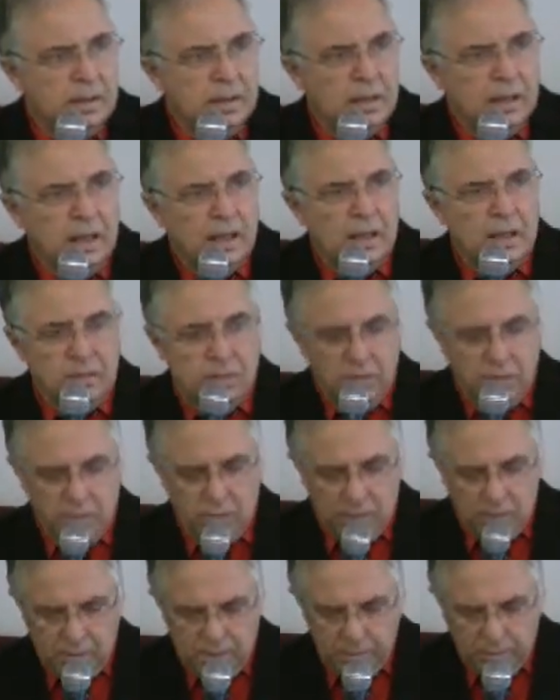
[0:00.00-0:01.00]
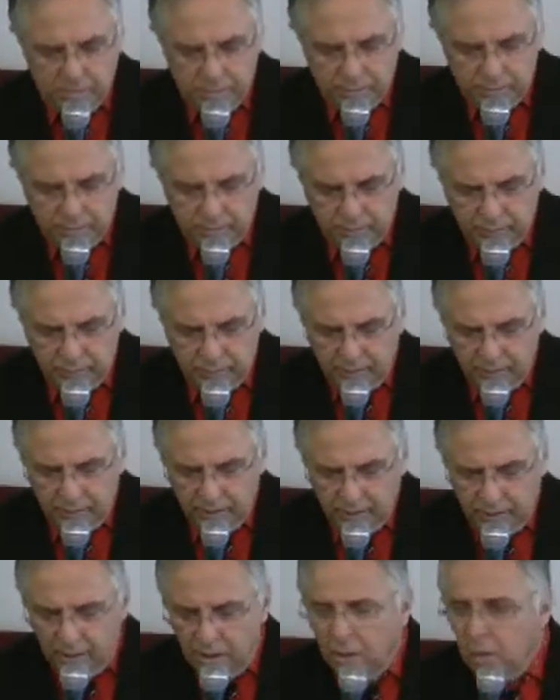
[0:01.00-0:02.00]
Thank the Lord.
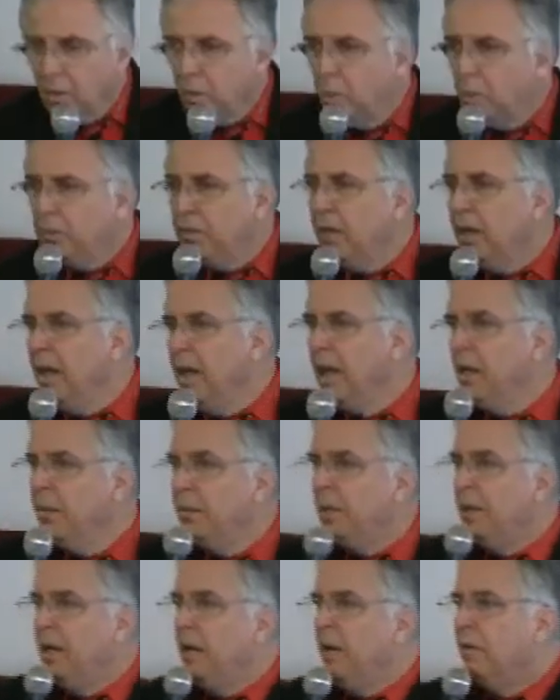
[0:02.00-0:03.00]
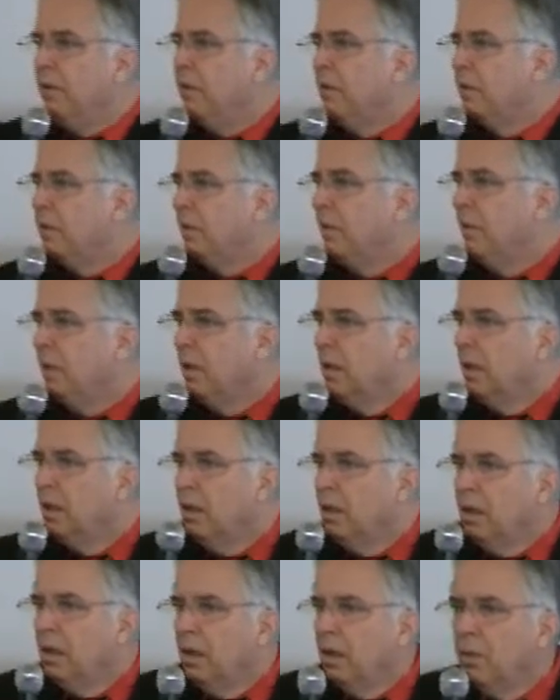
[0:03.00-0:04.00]
We're very happy to have
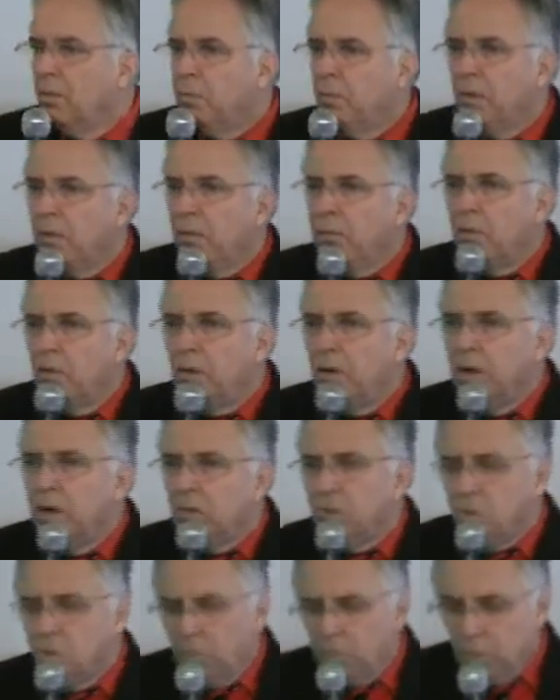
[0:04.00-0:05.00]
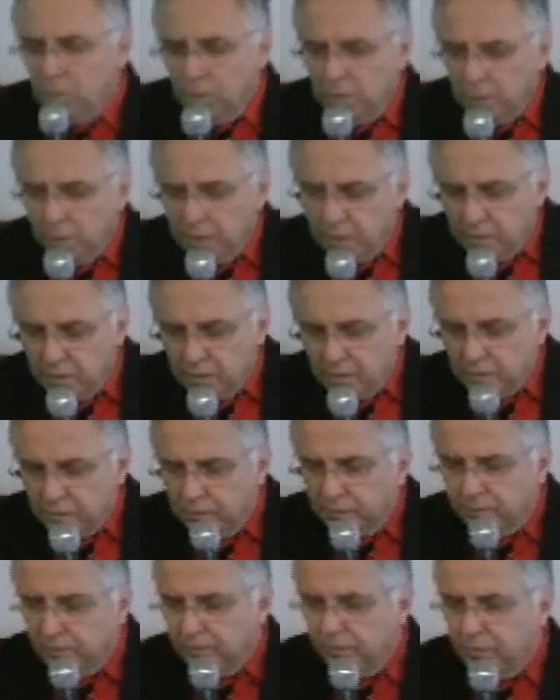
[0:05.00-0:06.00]
uh, Brother Morel Cornwell with us
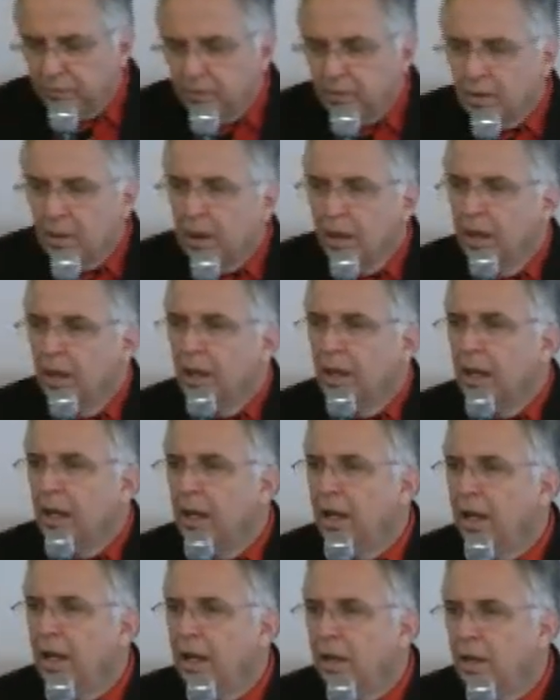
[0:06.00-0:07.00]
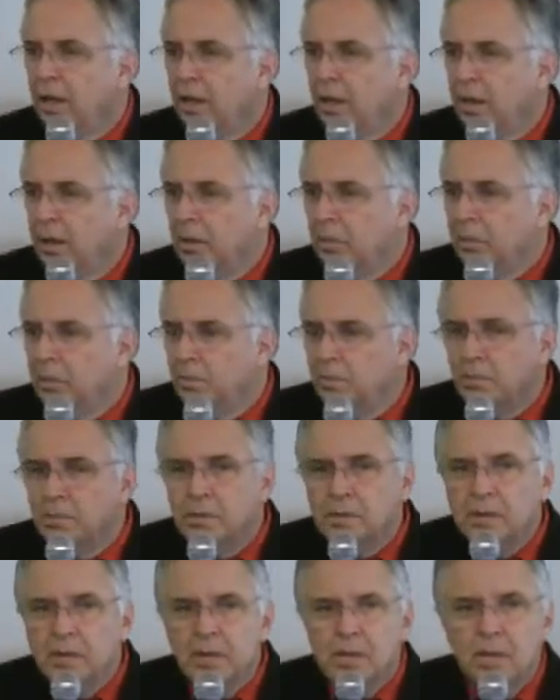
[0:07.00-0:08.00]
uh,
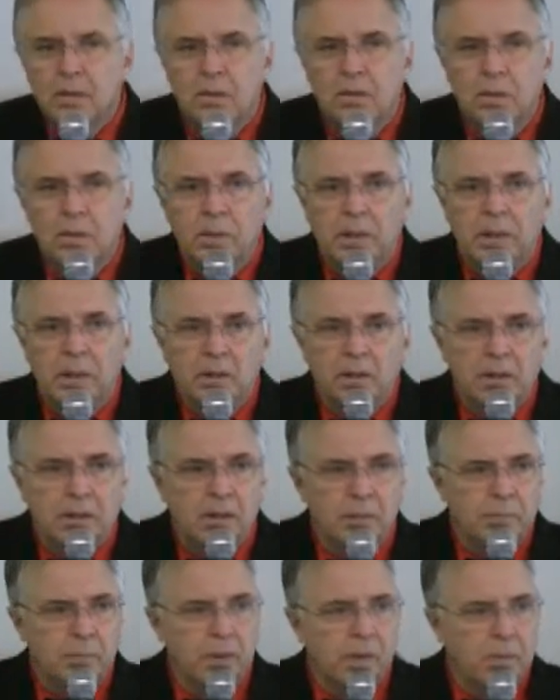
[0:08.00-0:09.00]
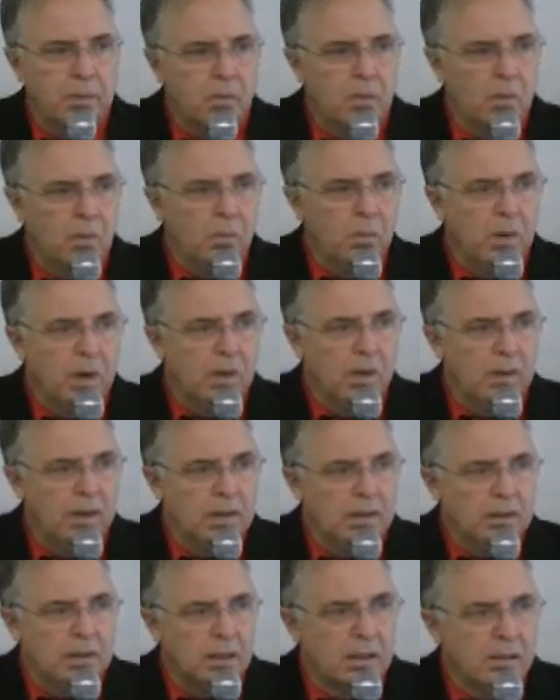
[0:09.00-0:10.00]
we just love Brother Cornwell.
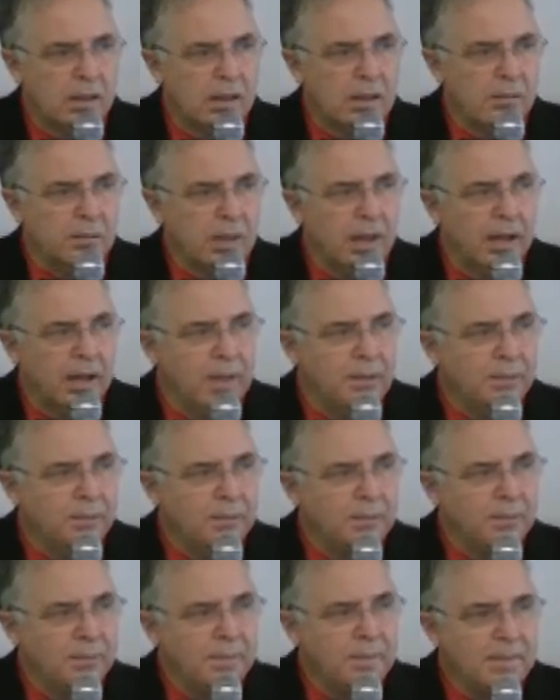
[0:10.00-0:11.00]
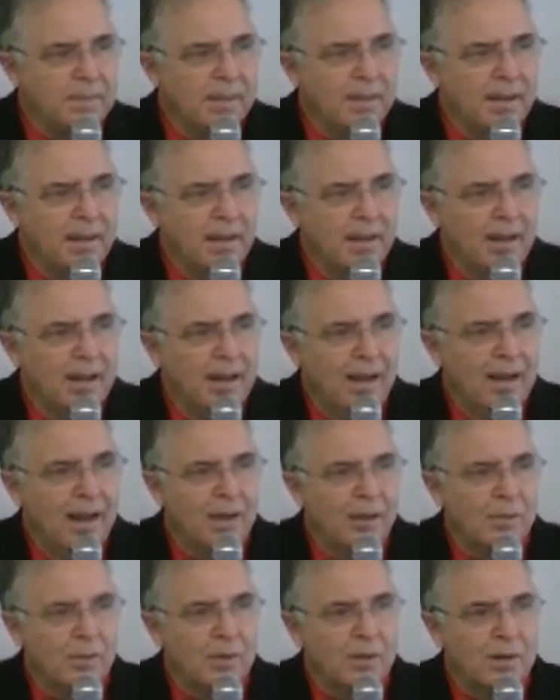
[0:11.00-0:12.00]
He's a great man,
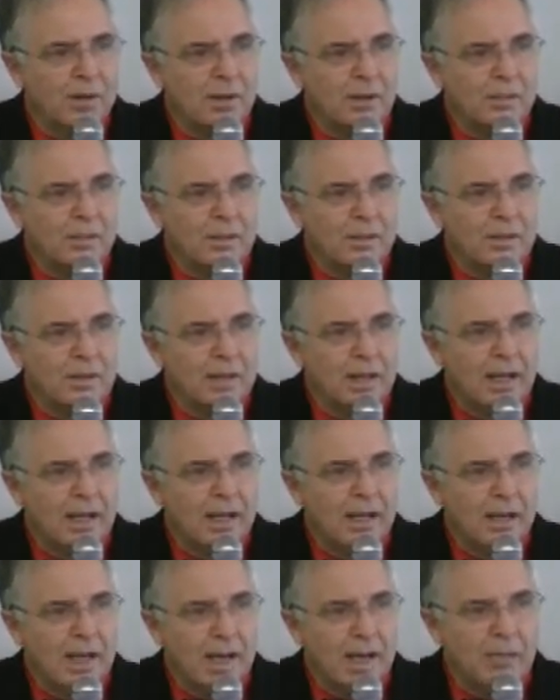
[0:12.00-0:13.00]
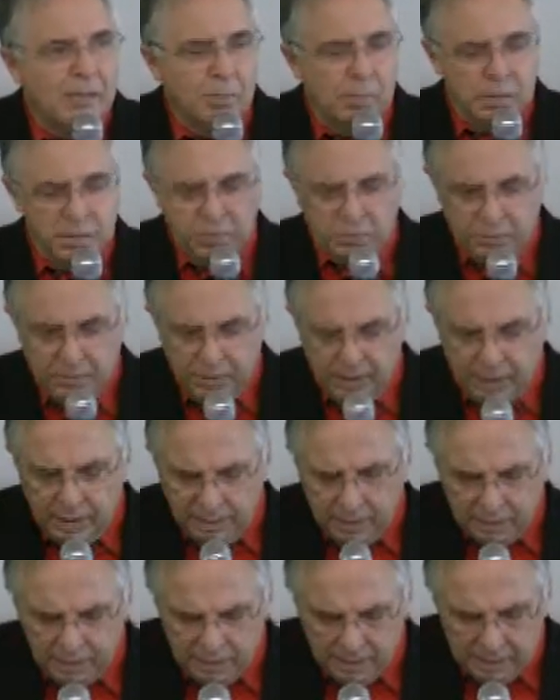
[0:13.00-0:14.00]
and we're glad to have him as a
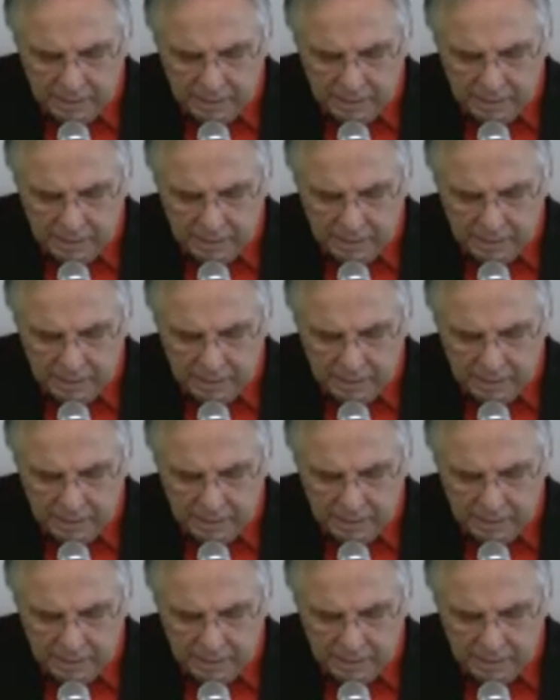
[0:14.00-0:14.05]
friend.